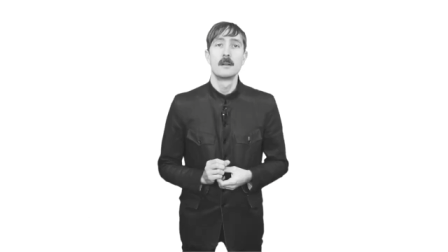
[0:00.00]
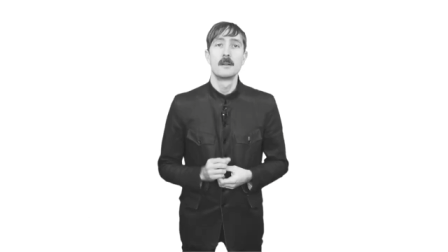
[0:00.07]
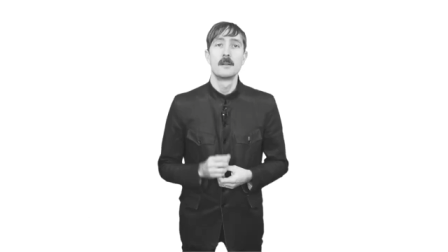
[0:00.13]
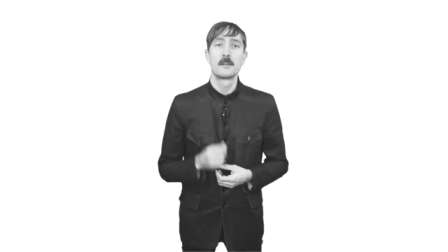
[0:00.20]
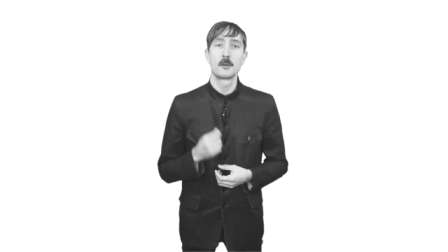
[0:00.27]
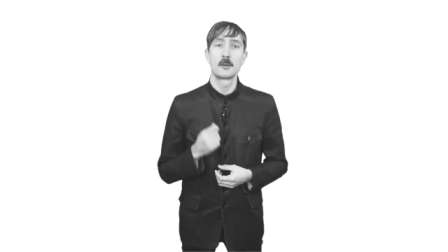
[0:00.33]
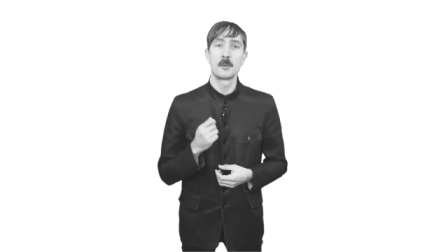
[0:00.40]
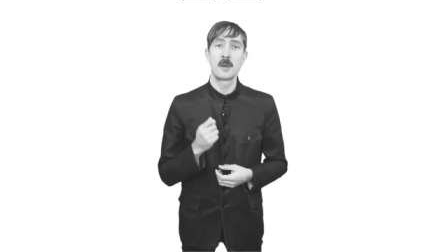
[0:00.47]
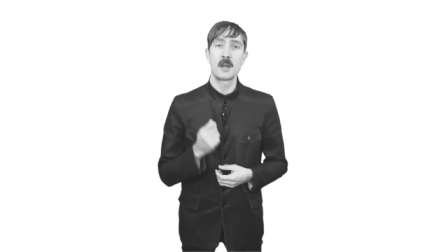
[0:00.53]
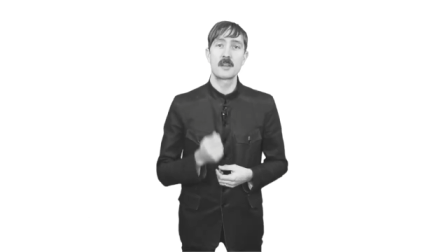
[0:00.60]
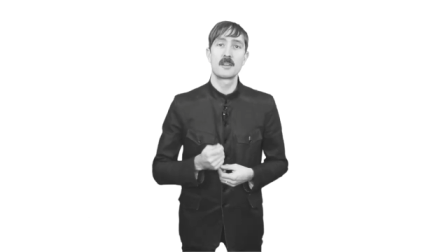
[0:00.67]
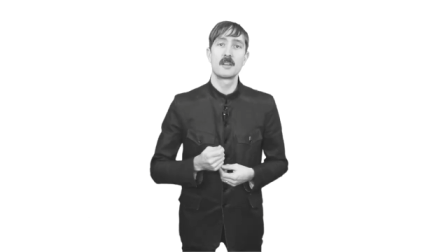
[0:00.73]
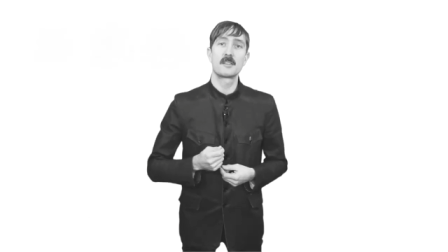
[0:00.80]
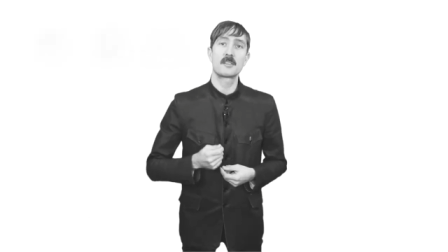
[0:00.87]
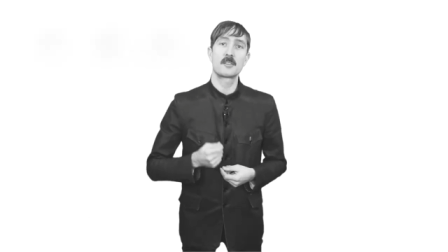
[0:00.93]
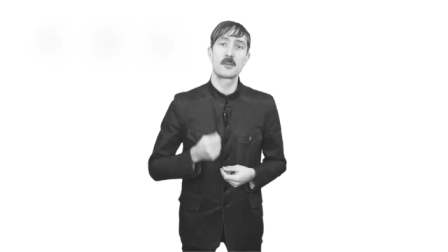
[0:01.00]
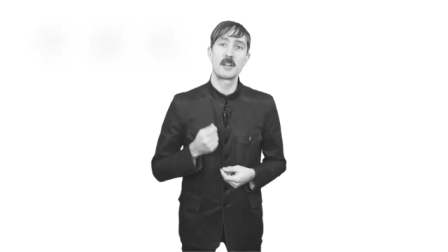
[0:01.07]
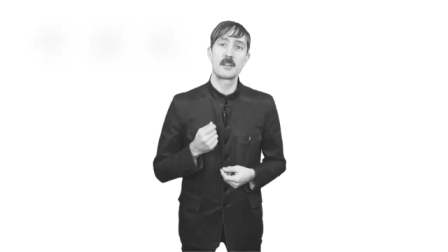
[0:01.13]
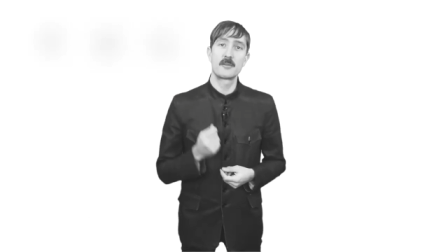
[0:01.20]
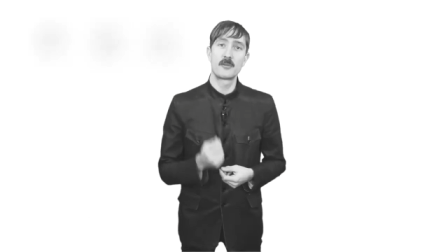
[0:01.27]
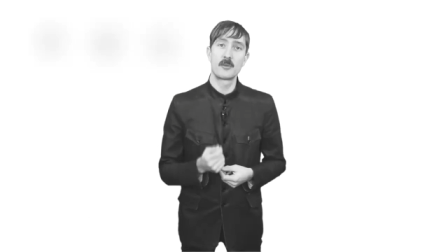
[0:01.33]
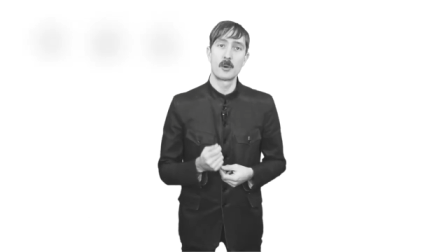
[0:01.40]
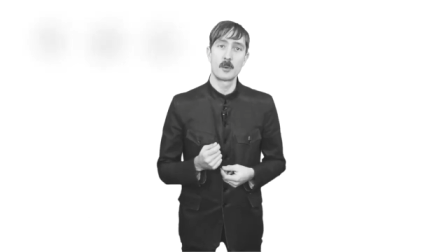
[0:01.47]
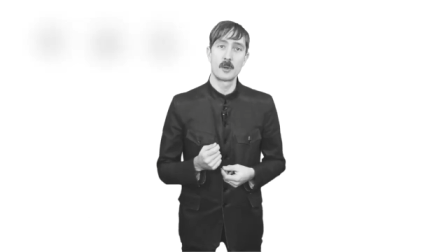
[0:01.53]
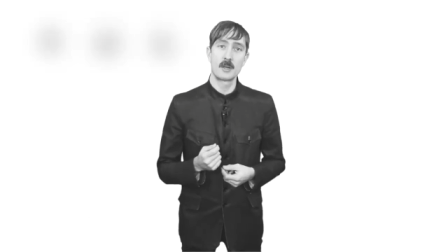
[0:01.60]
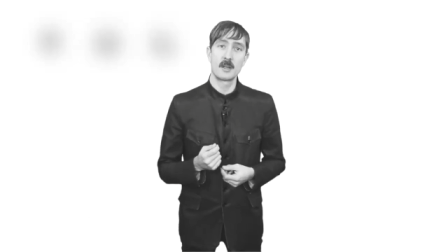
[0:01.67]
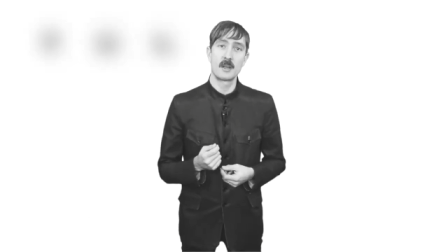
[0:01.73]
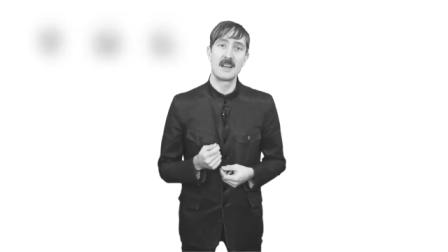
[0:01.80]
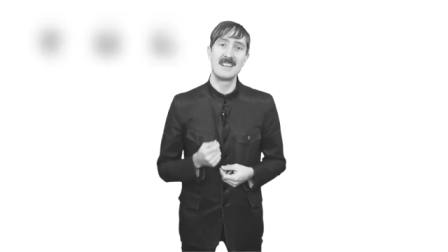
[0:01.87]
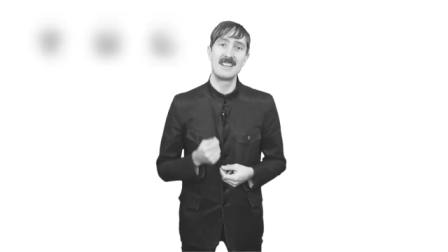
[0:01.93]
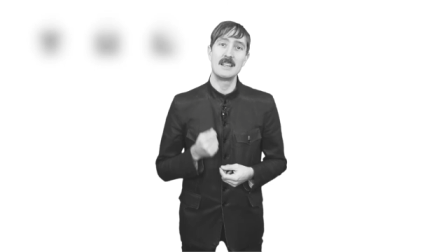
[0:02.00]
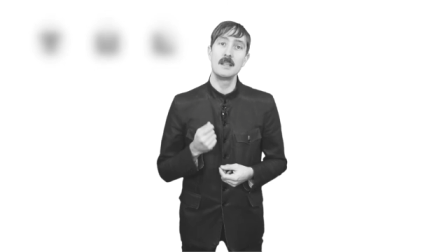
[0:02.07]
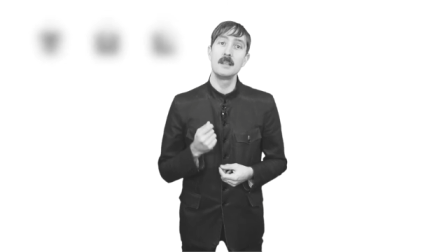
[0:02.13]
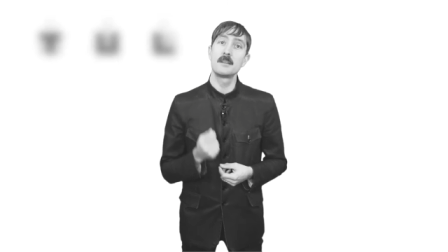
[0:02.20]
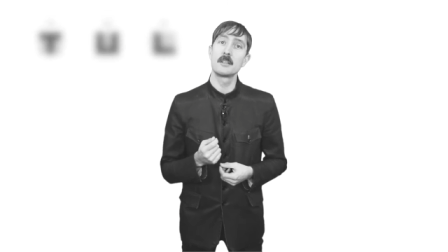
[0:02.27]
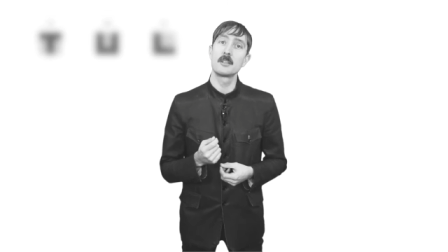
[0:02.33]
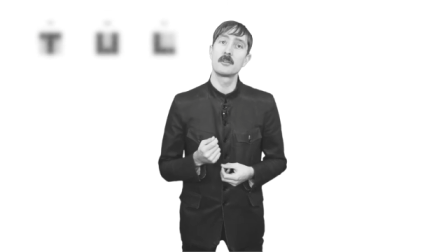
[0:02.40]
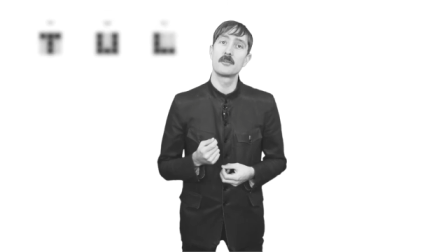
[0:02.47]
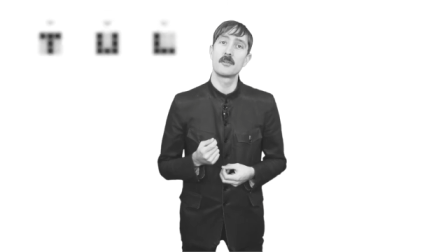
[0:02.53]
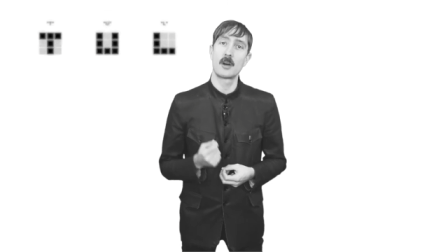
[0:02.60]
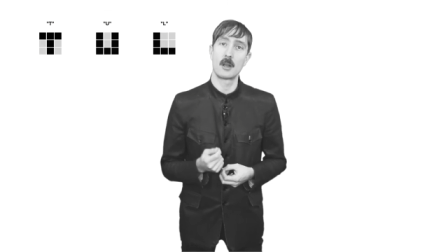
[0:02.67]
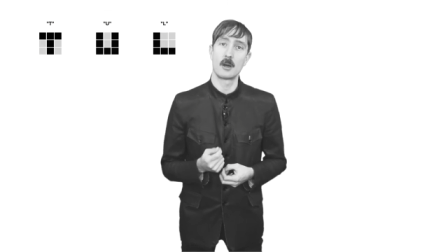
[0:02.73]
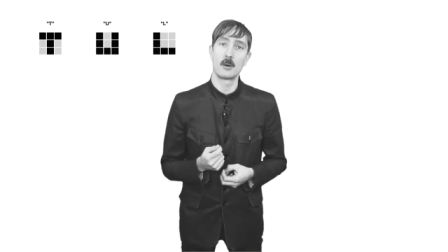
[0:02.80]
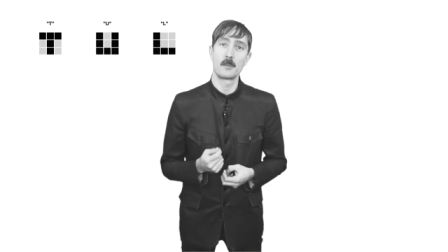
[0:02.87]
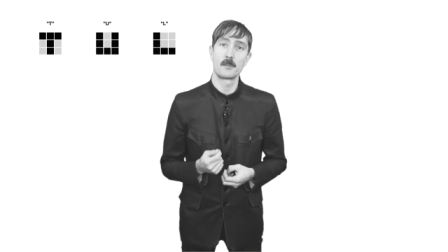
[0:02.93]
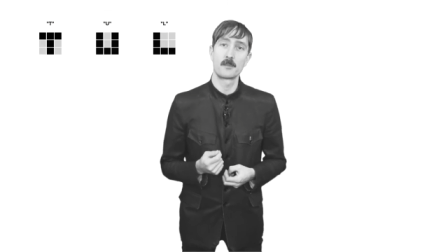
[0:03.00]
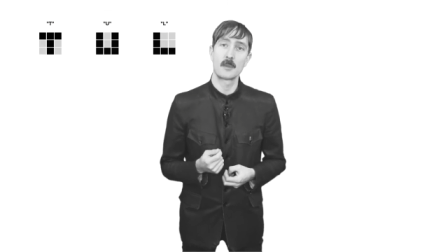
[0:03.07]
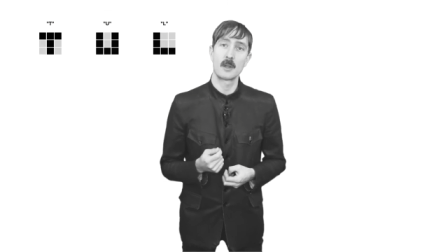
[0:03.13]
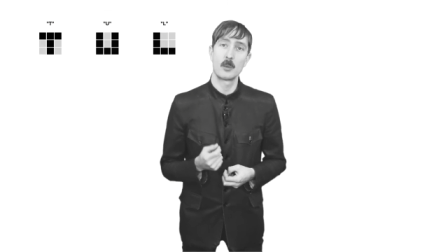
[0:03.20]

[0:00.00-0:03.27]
So to make this straightforward and easy to follow,